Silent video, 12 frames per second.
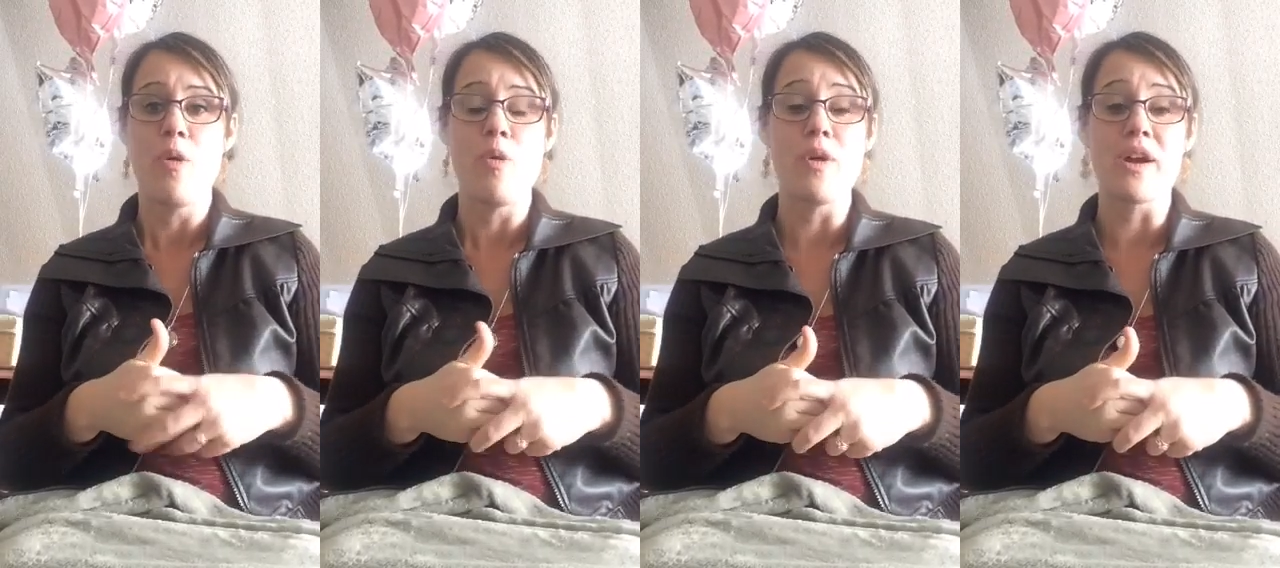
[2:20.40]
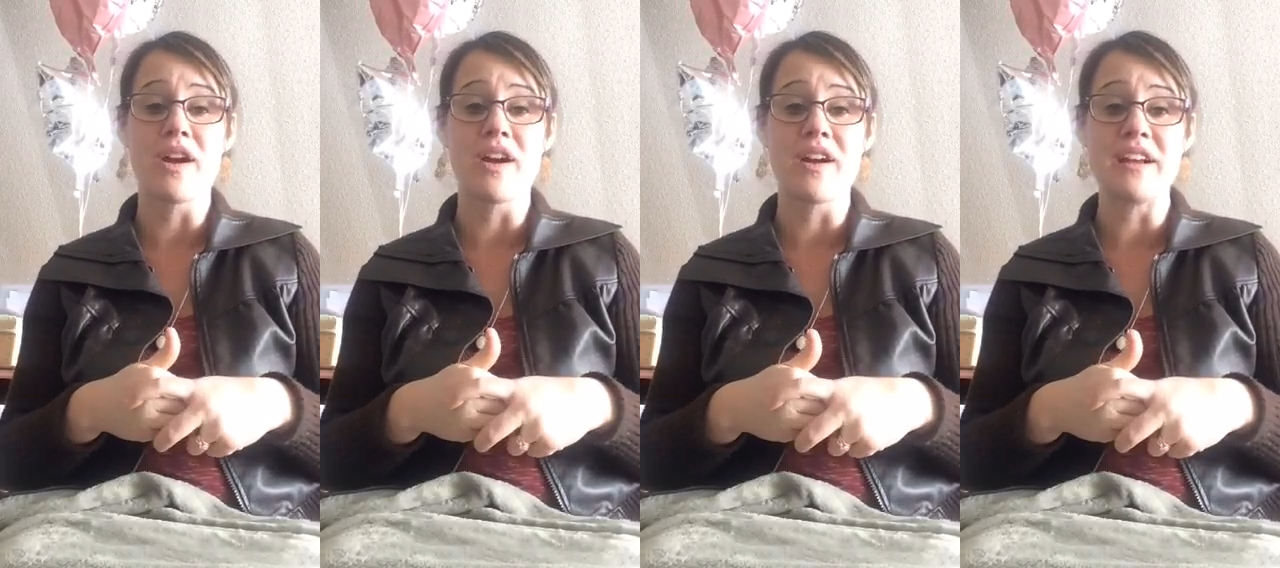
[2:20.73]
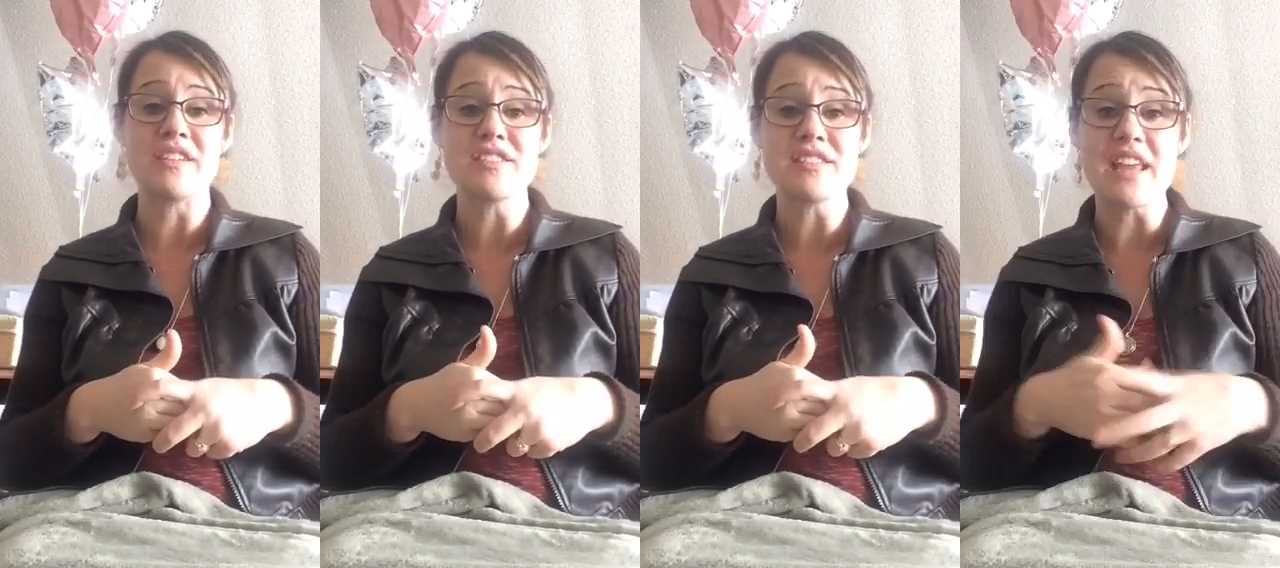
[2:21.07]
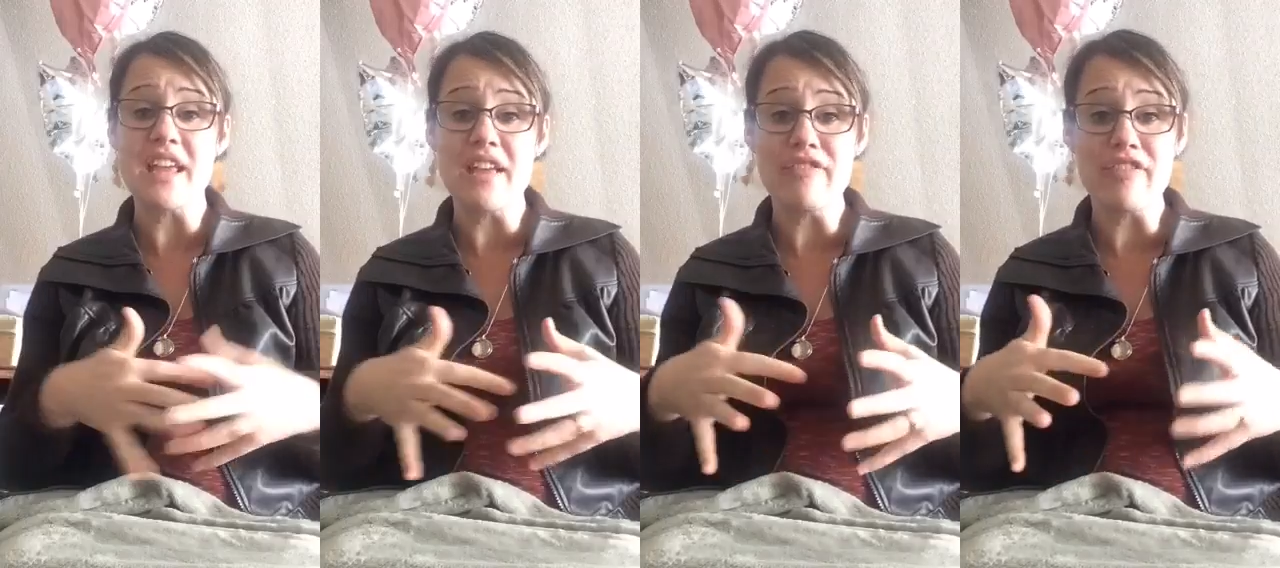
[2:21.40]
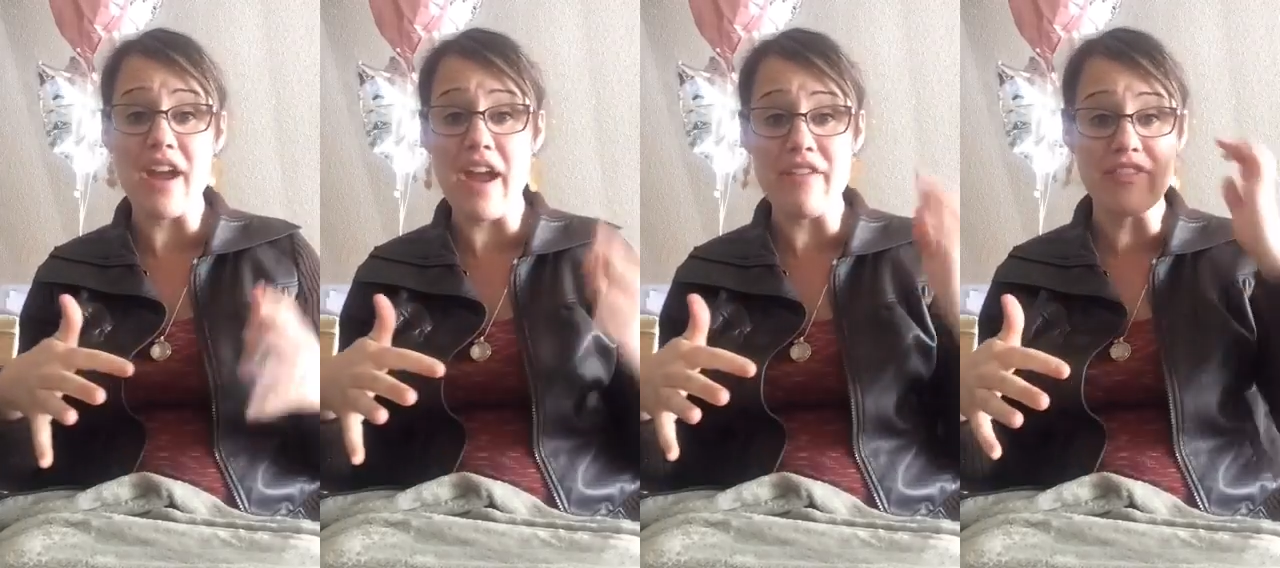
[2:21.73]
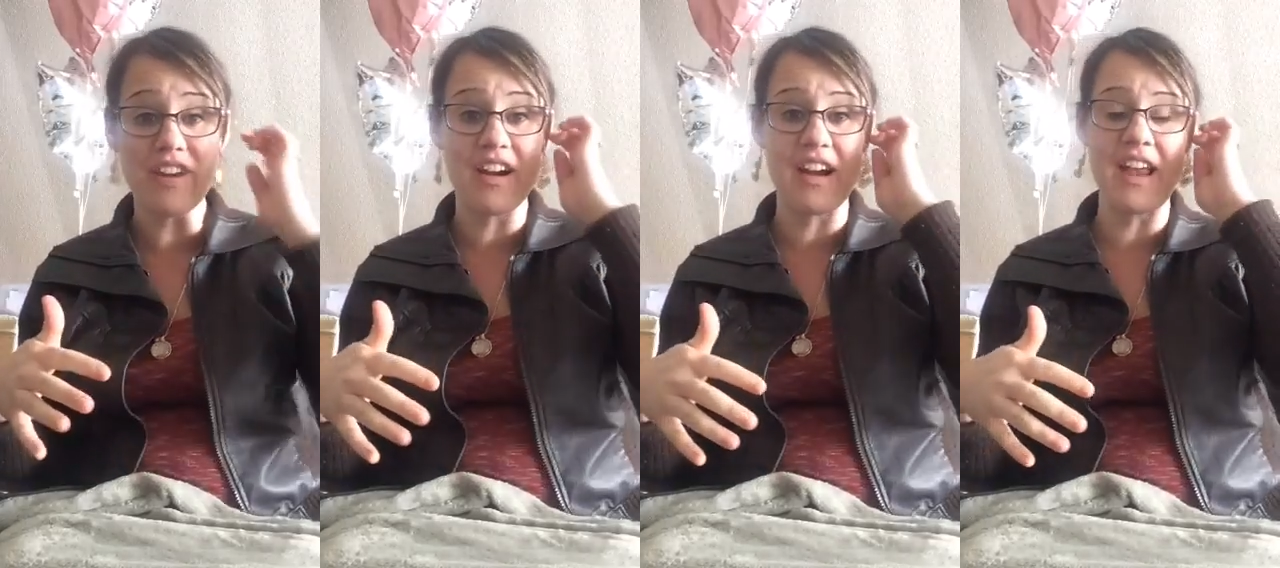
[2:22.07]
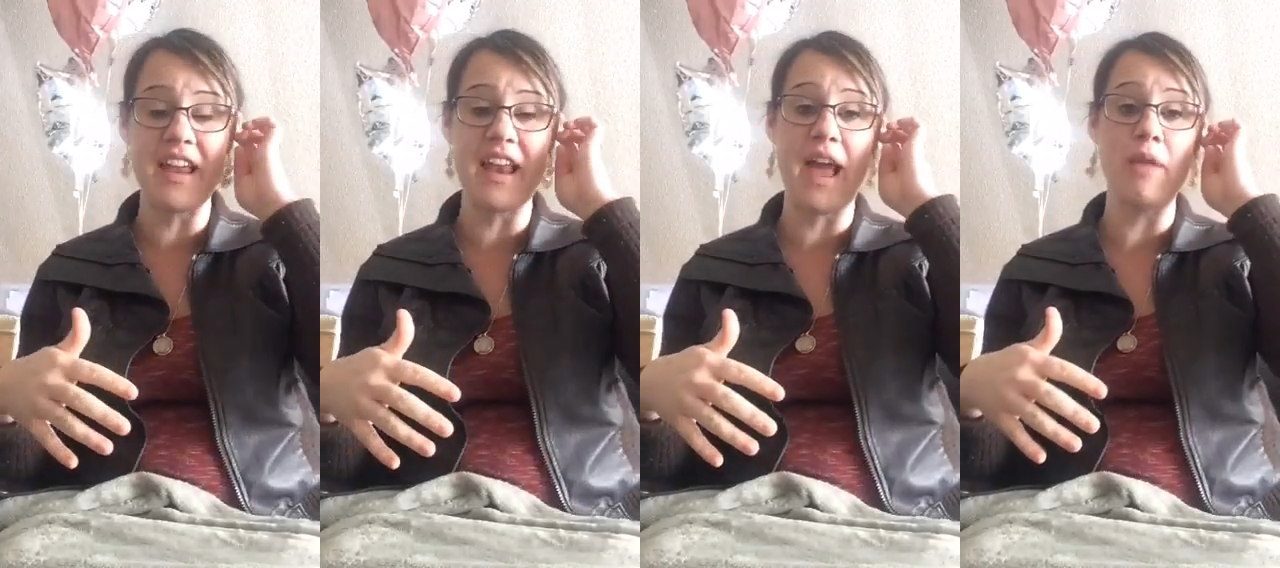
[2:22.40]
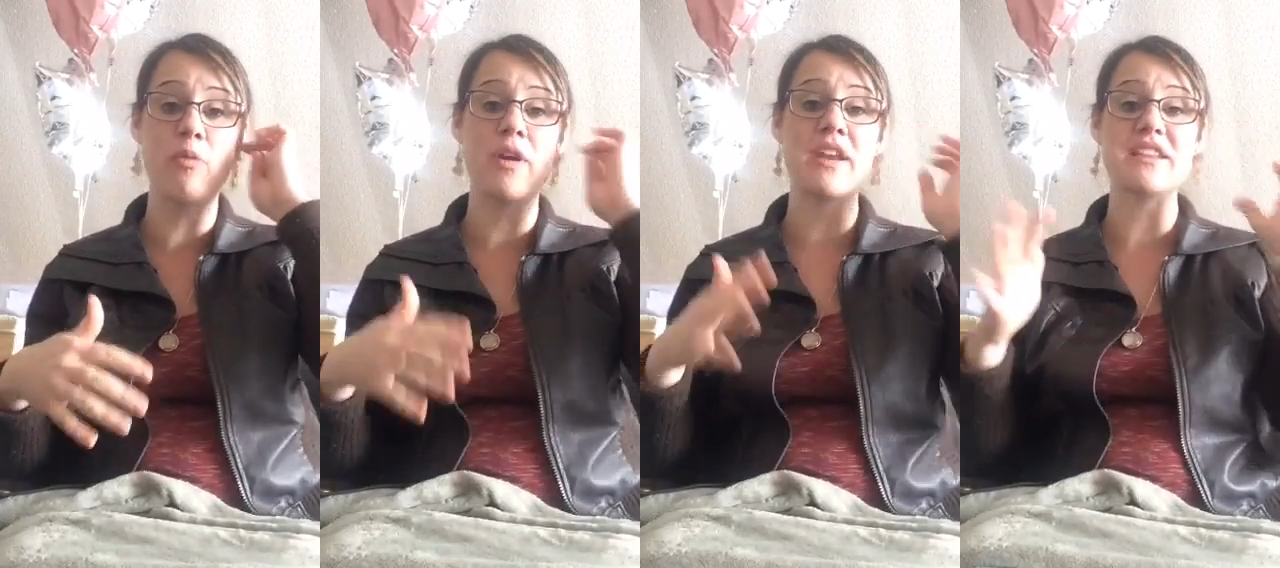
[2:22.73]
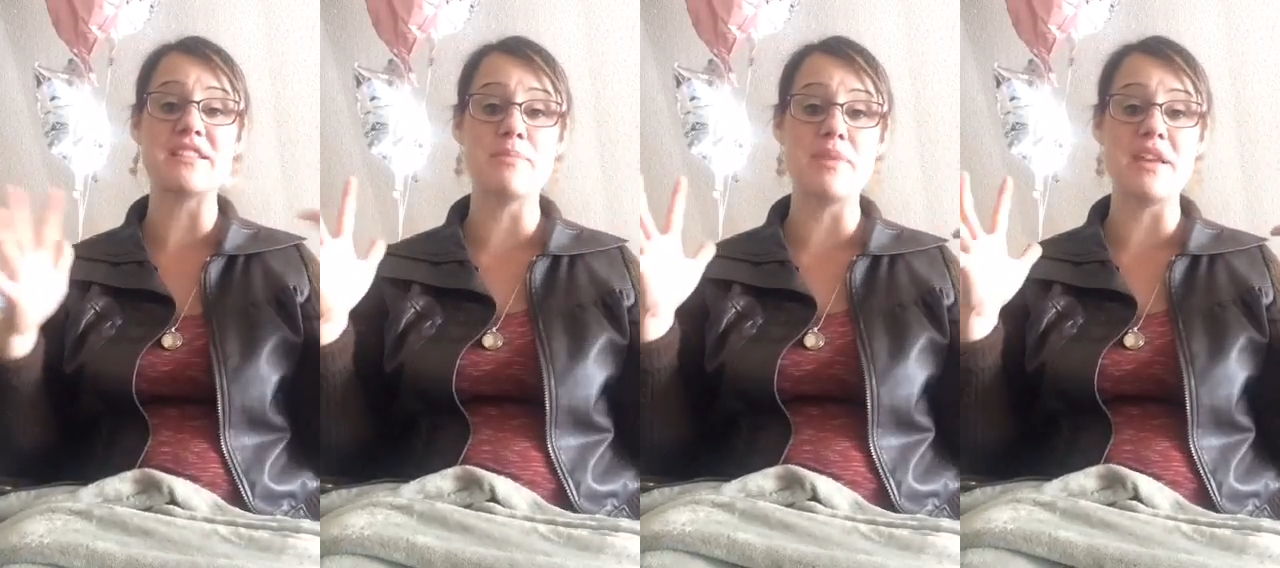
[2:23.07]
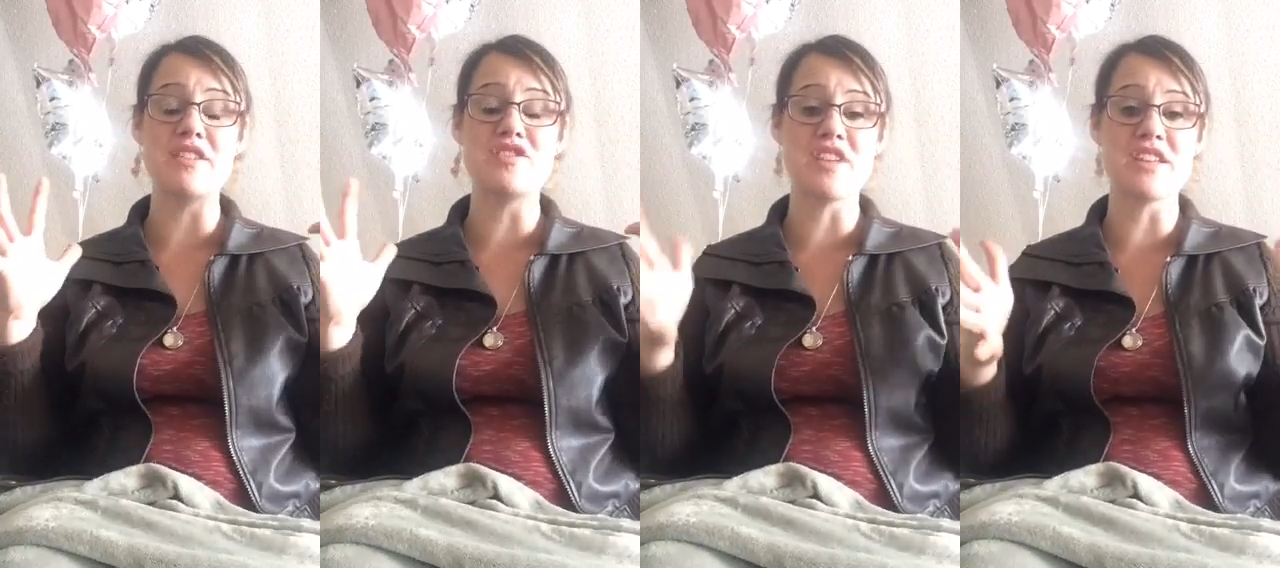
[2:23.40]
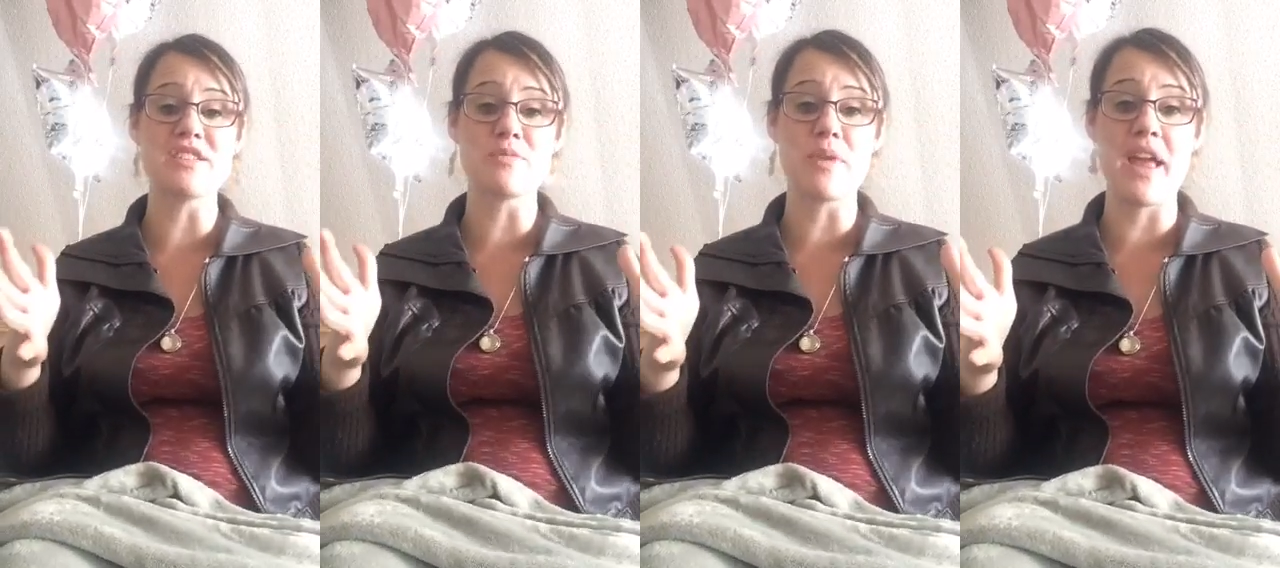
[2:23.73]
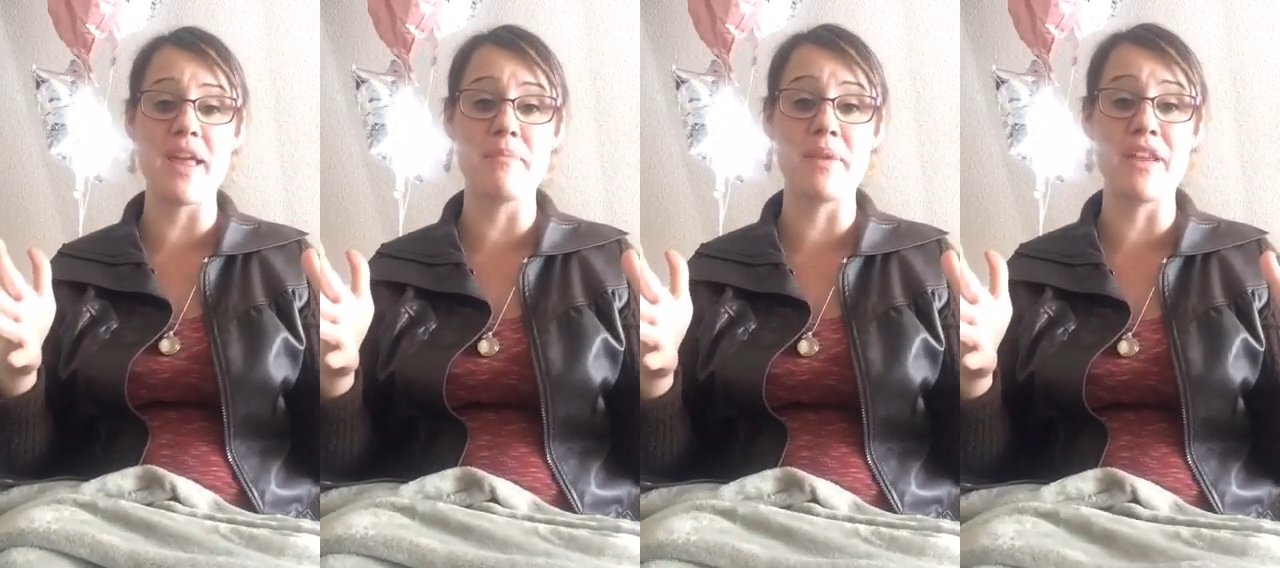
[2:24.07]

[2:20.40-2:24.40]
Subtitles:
or it's just taking forever and I want it to be just right.